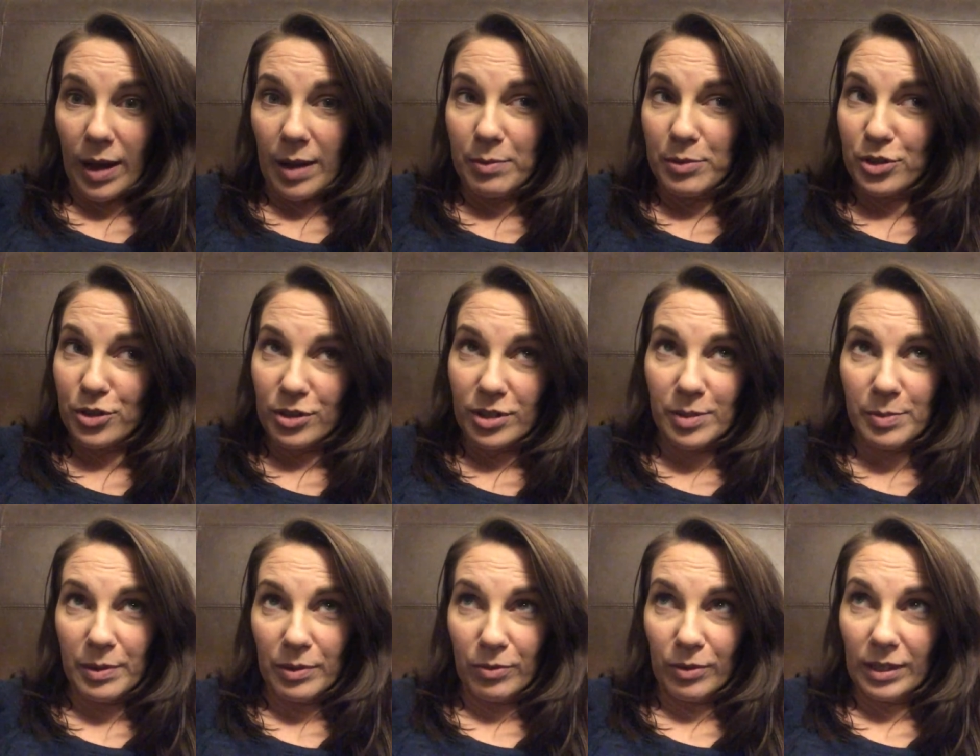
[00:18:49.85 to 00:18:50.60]
I'm sure it's
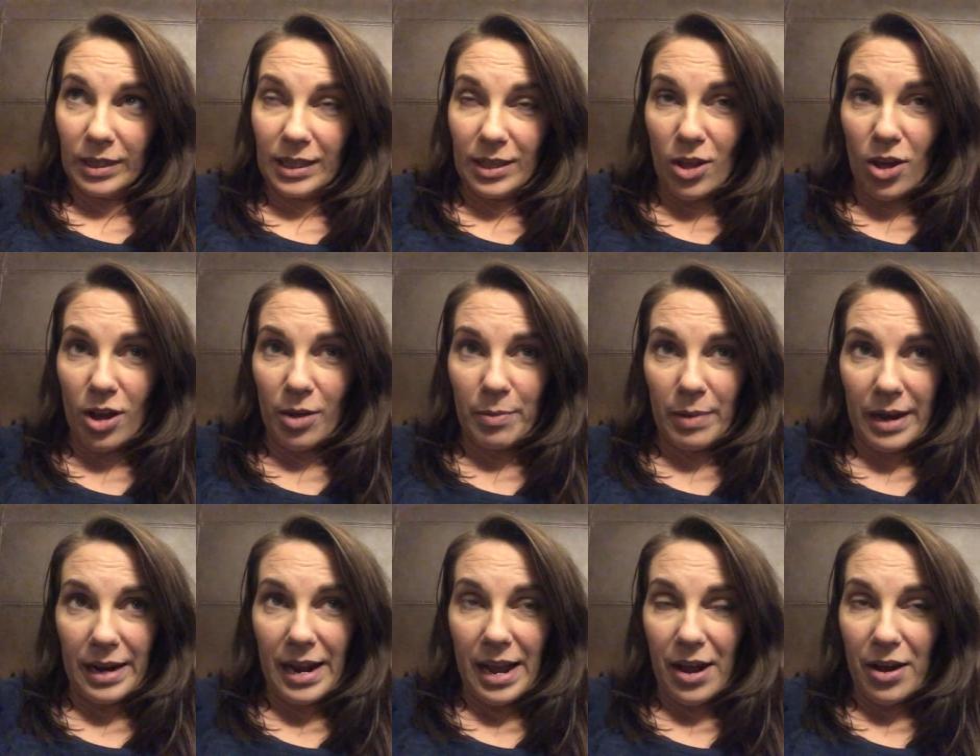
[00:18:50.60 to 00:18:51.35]
been really long
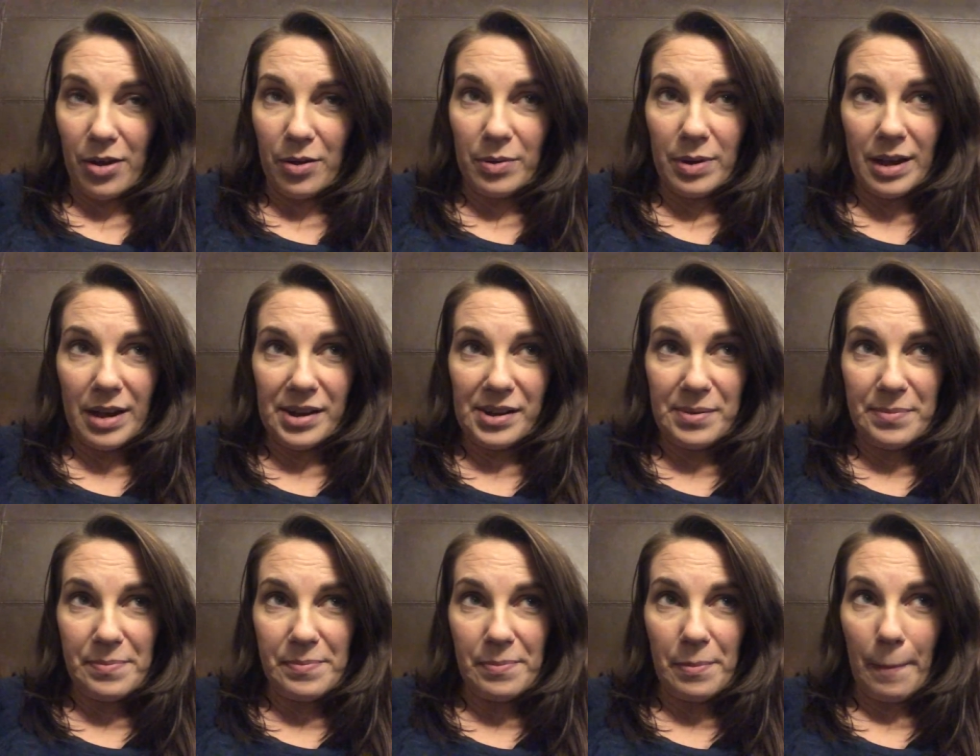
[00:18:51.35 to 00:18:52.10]
by now,
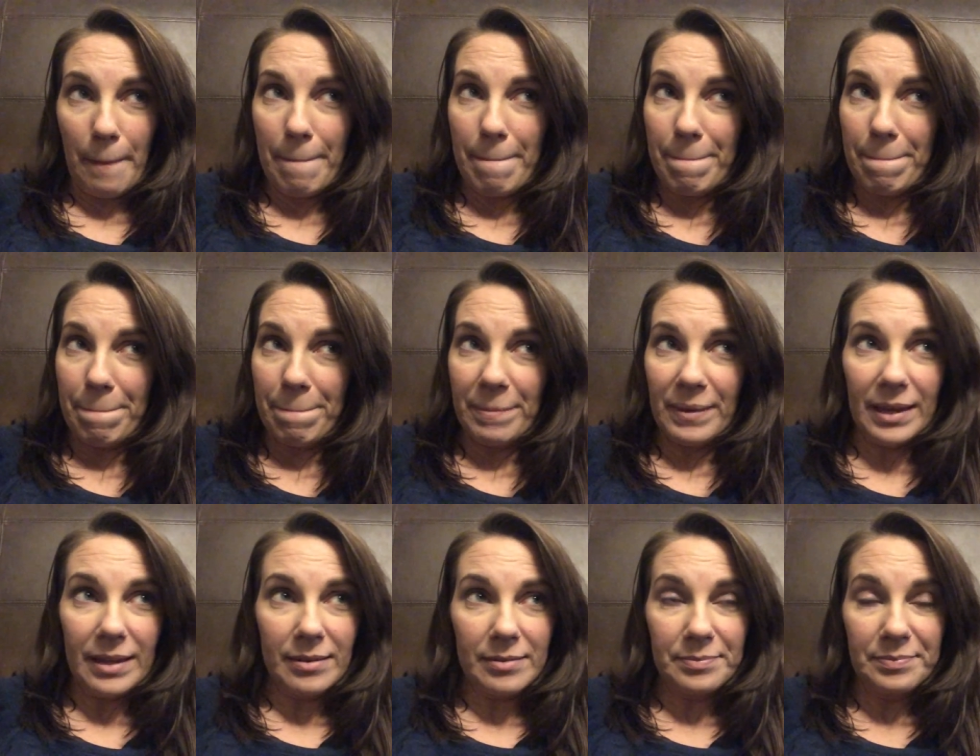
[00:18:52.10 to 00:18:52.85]
um,
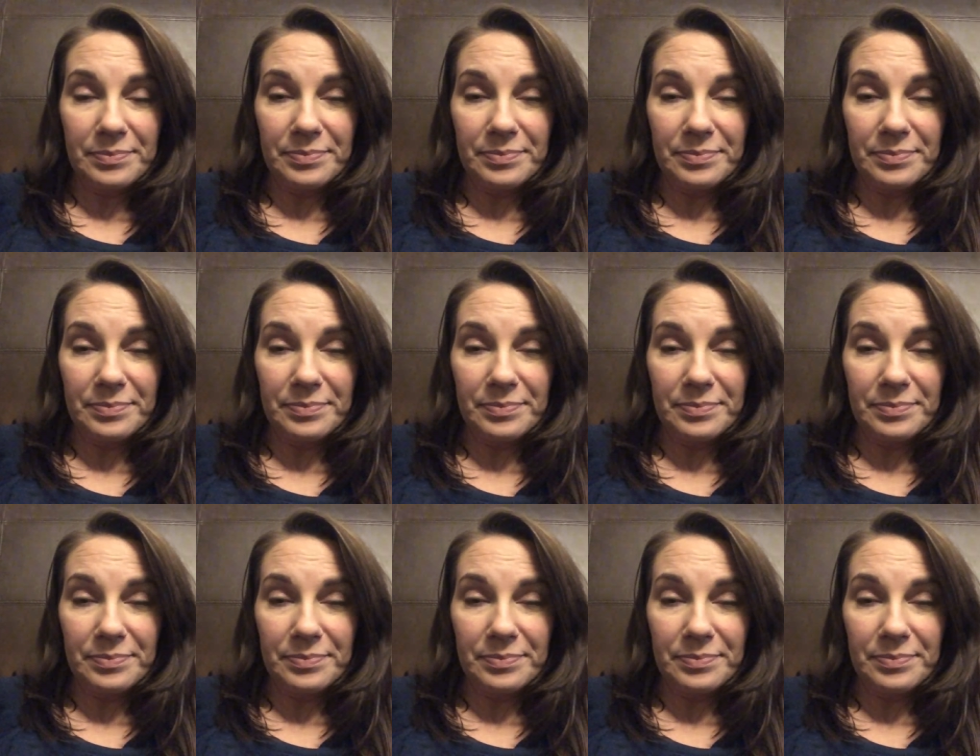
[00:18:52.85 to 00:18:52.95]
but